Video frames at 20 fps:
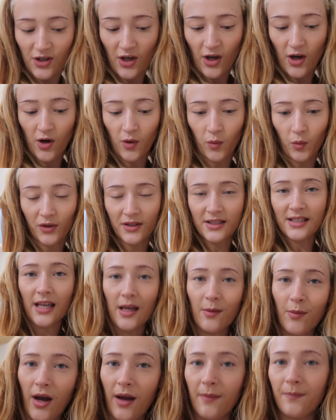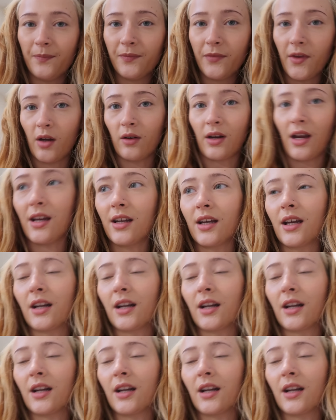So we'll see, but okay,